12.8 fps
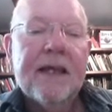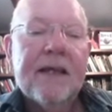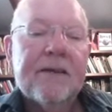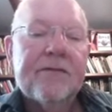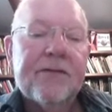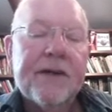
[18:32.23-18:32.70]

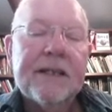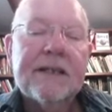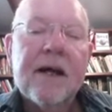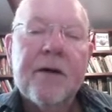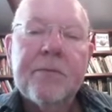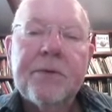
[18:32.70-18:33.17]
for
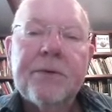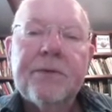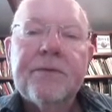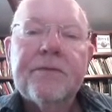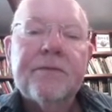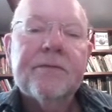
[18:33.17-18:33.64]
example,
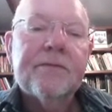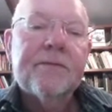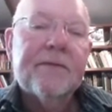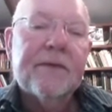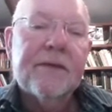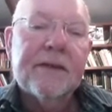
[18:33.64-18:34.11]

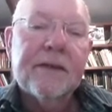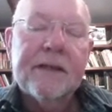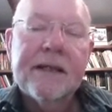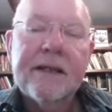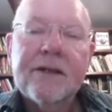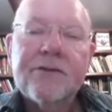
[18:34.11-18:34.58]

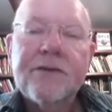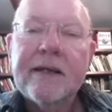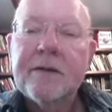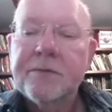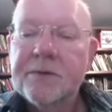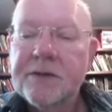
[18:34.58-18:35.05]
the
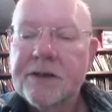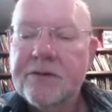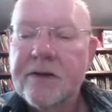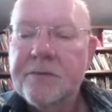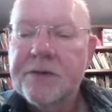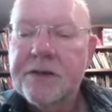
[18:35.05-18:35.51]
incredible
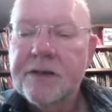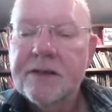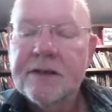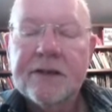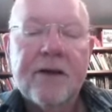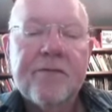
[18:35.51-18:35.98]

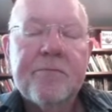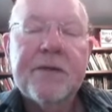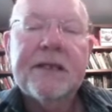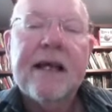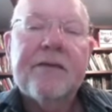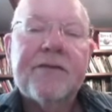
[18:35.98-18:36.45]
descriptions of
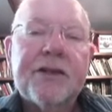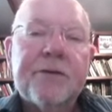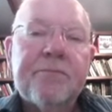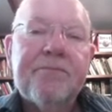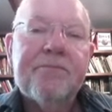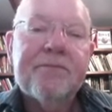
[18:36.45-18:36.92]
Miss
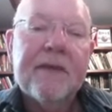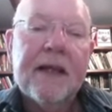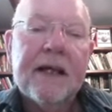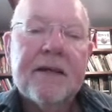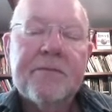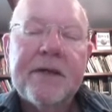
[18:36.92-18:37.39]
Havisham
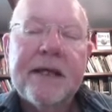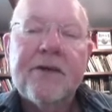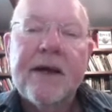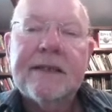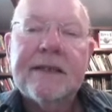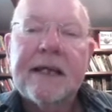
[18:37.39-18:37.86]
in
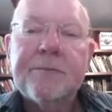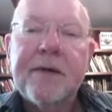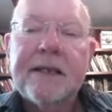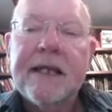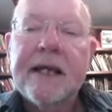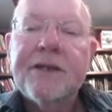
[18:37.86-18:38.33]
Great
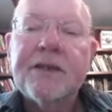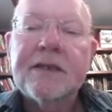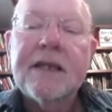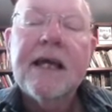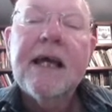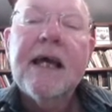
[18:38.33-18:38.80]

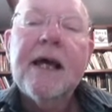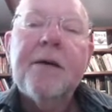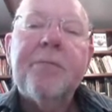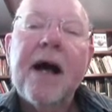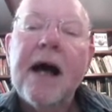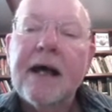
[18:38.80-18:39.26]
Expectations.
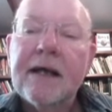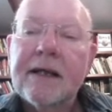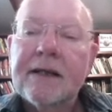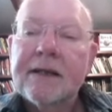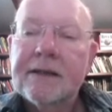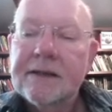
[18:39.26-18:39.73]
But
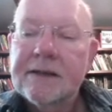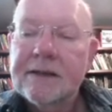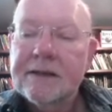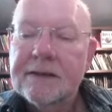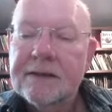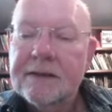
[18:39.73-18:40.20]

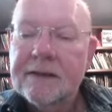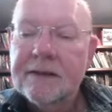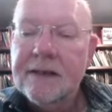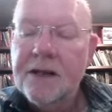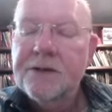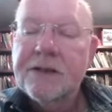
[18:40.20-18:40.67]

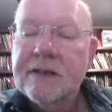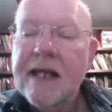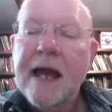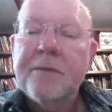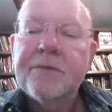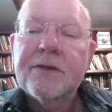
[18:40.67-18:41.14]
those
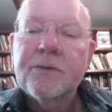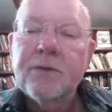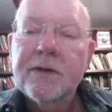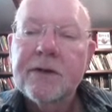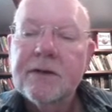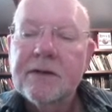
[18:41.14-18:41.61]
steps
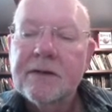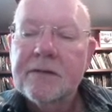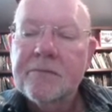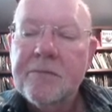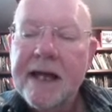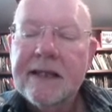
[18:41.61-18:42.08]
will
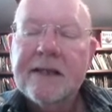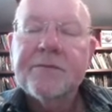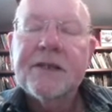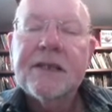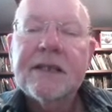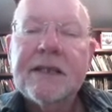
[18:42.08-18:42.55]
make them
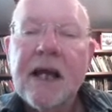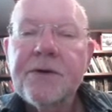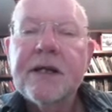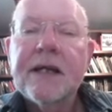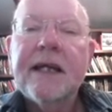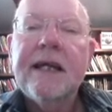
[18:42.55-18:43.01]
so
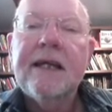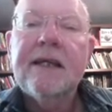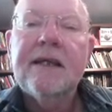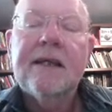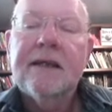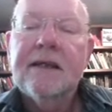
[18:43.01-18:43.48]
keen
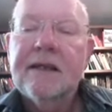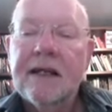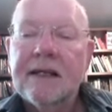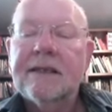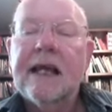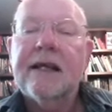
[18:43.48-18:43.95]

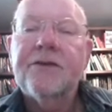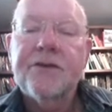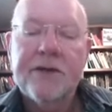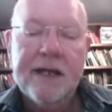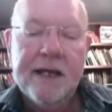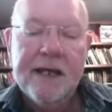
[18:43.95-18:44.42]
at
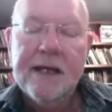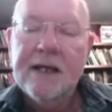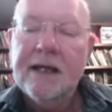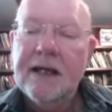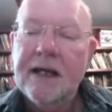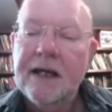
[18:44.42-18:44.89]
secondary
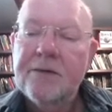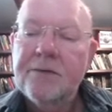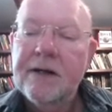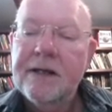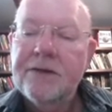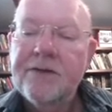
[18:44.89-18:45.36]

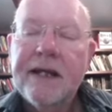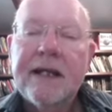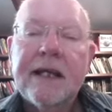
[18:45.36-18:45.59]
when the reading